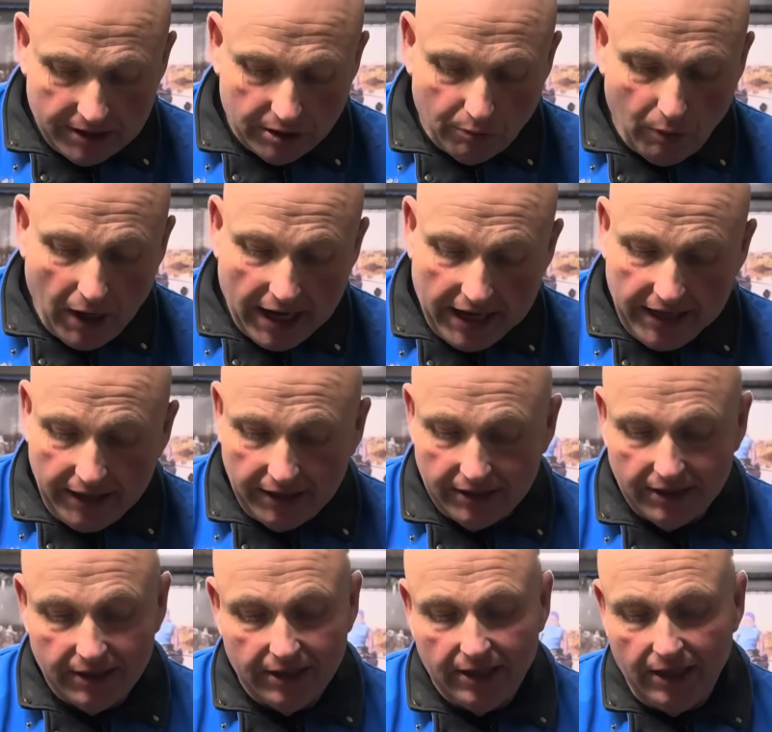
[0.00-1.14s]
away
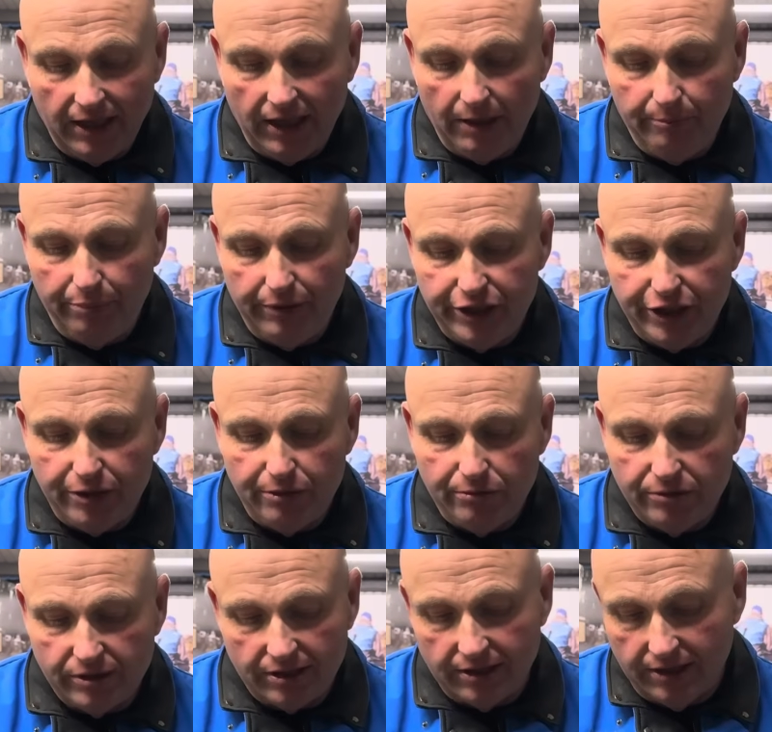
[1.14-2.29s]
and
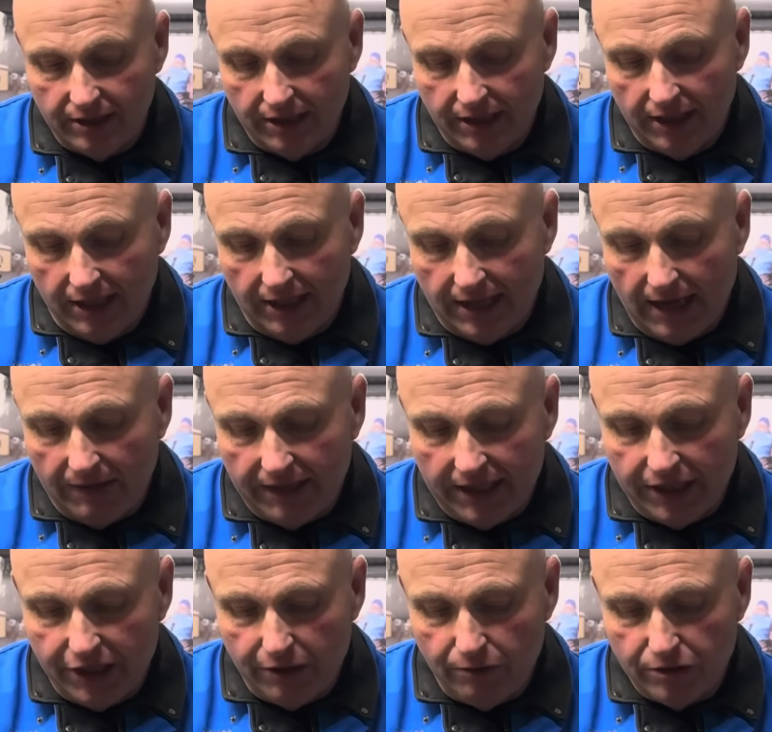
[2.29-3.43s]
produced. Now, I did
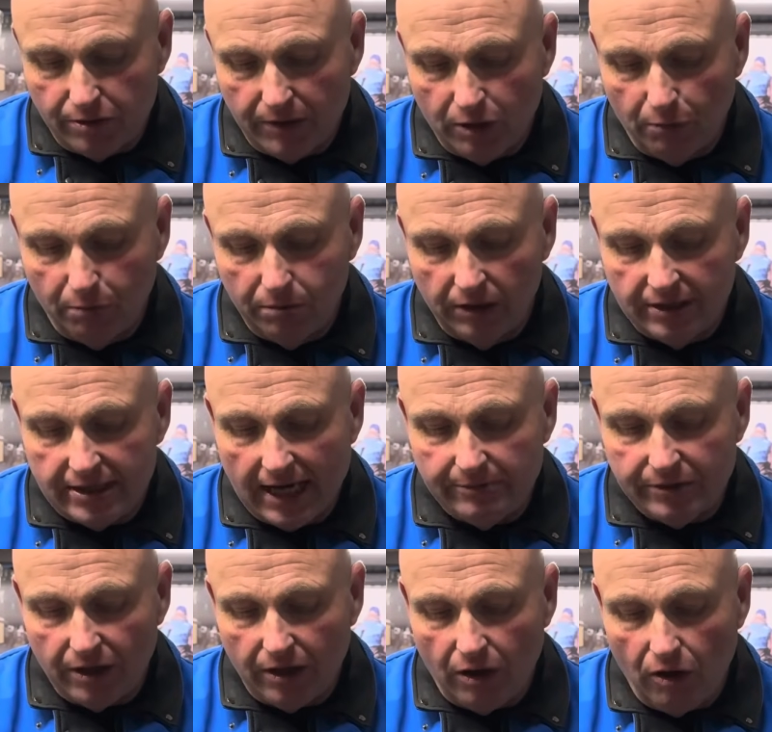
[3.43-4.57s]
use them a couple of times
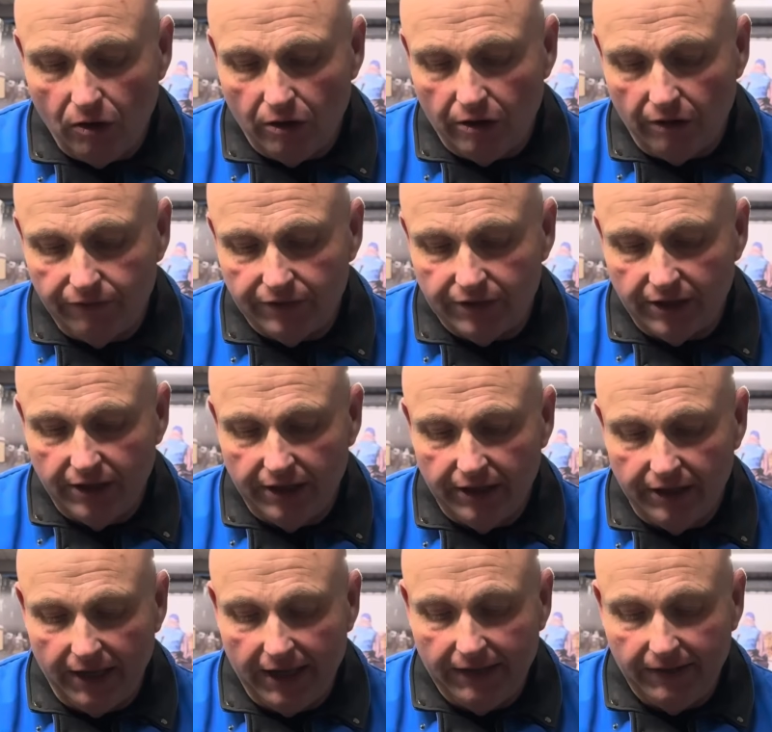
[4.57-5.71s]
at Allcroft
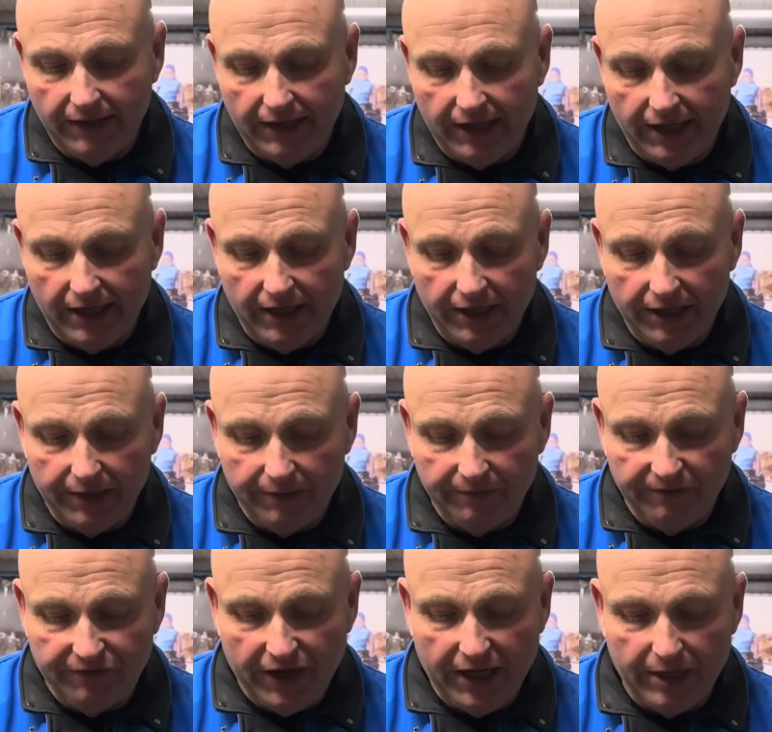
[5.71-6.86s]
and in the
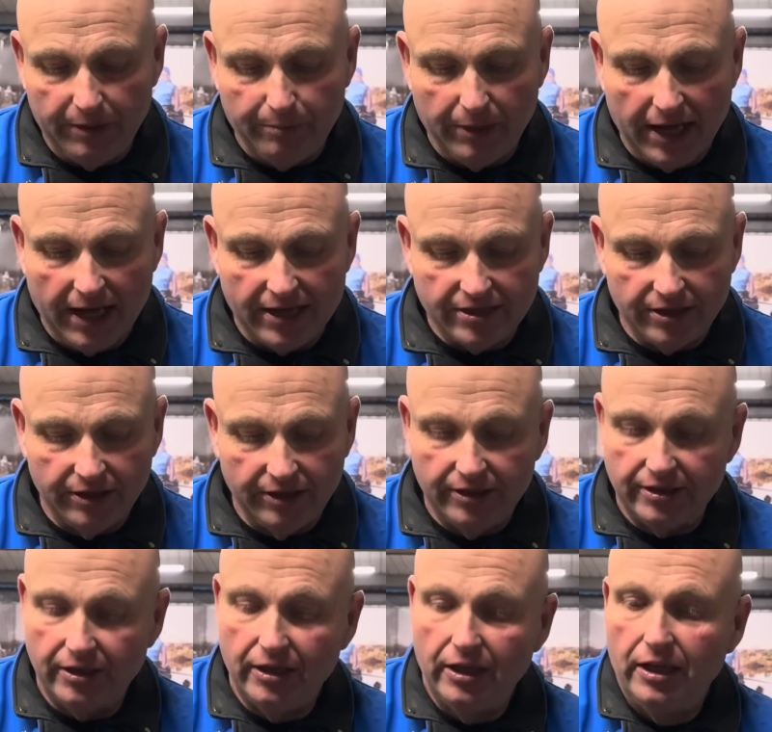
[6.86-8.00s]
feeder pairs, and
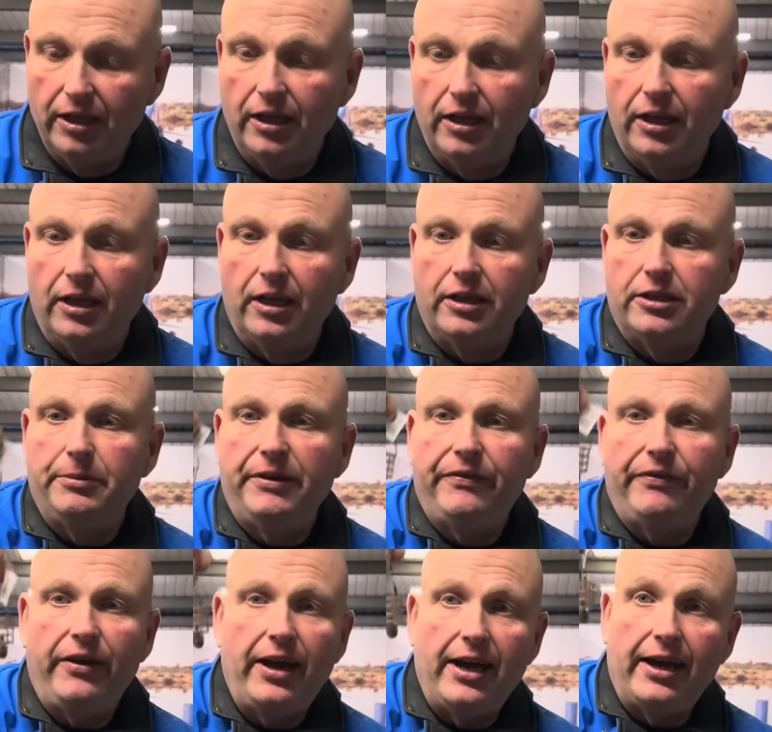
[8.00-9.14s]
to be
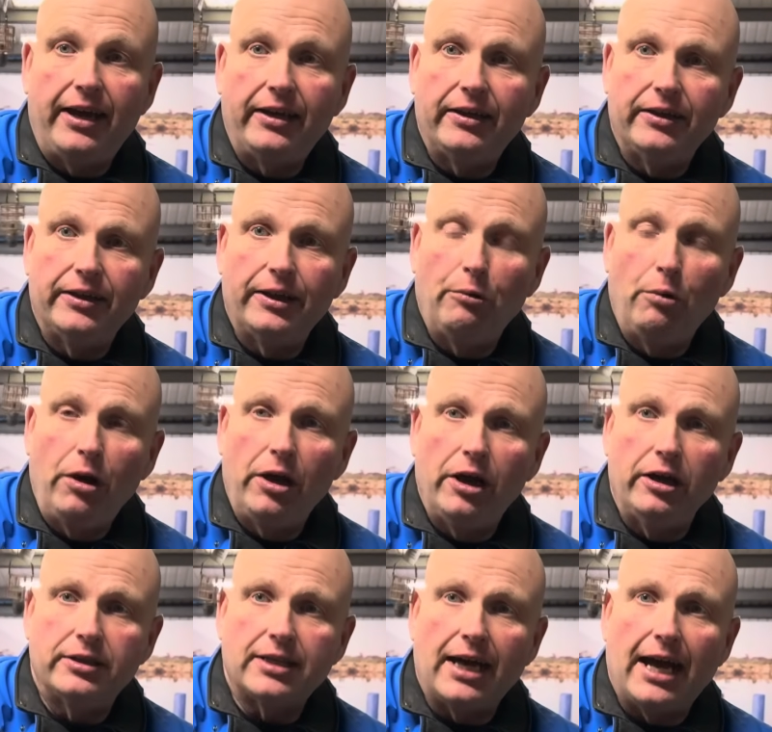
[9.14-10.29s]
fair, they
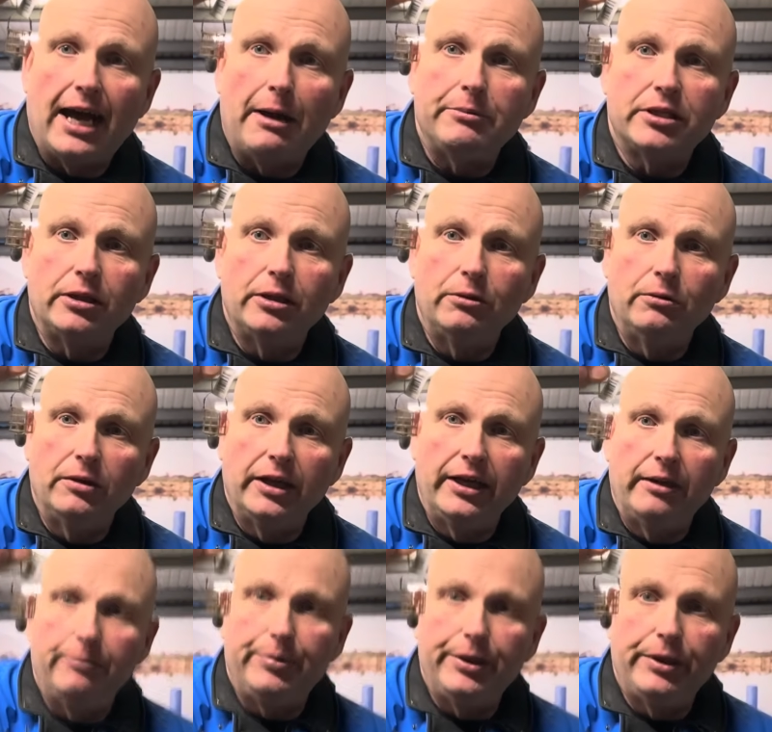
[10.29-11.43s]
worked absolutely
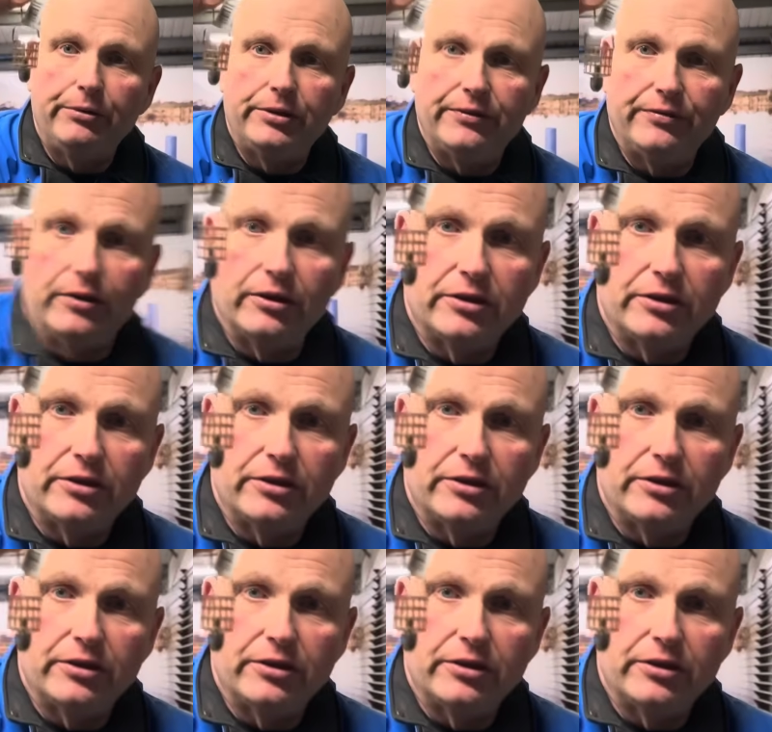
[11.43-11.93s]
beautiful.